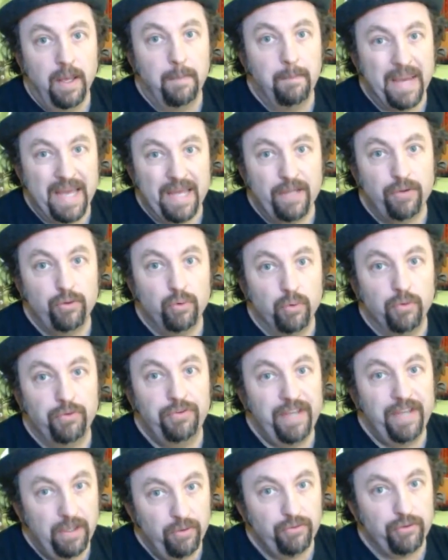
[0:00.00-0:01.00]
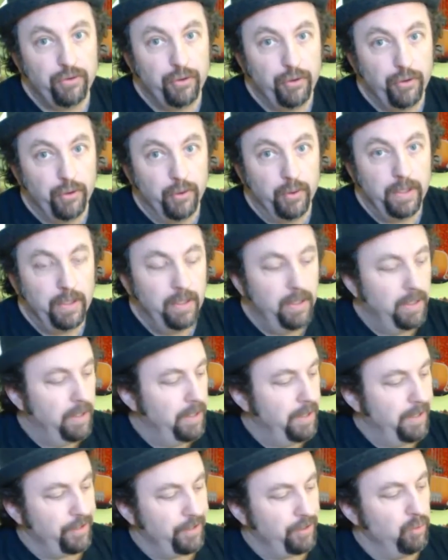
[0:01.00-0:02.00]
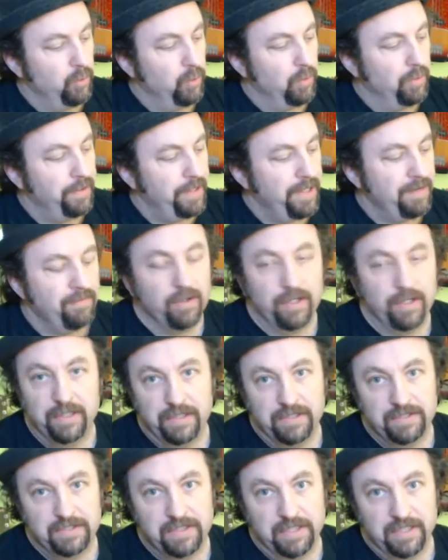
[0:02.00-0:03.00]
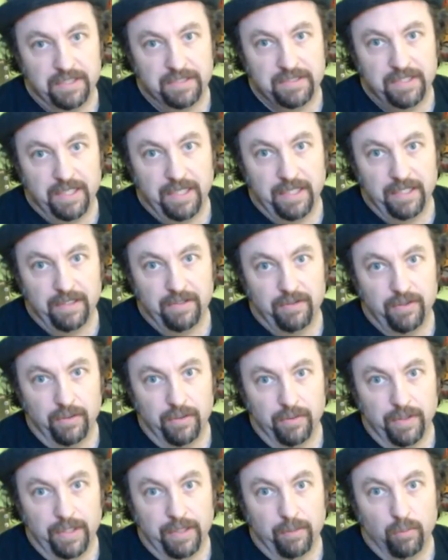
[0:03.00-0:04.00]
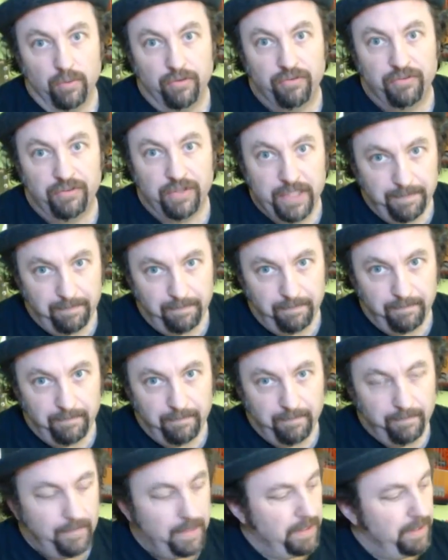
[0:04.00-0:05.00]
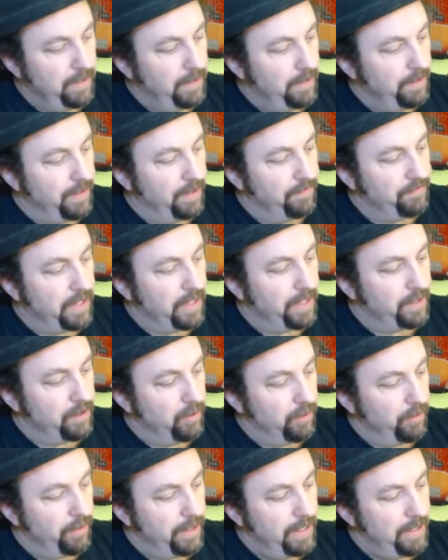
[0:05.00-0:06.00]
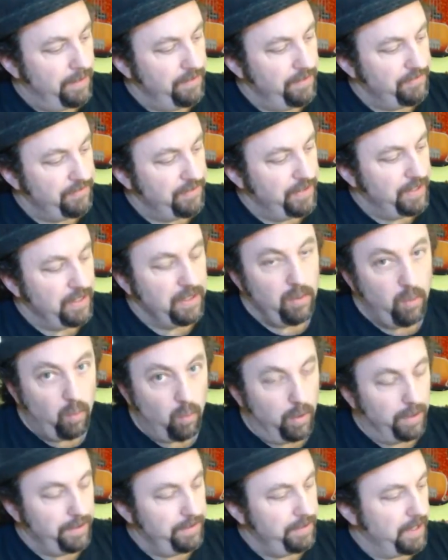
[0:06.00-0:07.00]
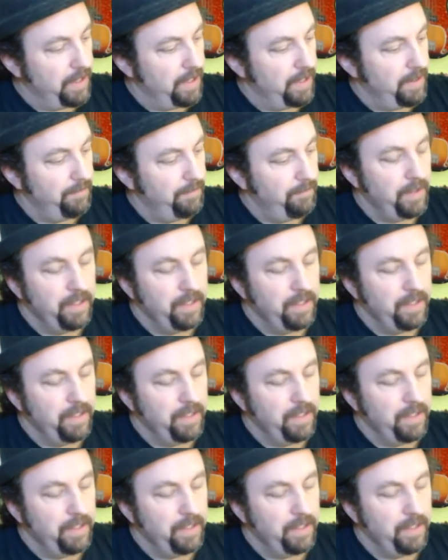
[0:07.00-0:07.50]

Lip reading: manual tells you to do it, you will never get this thing to stay in tune. They will slip. They've got to go around this thing one time,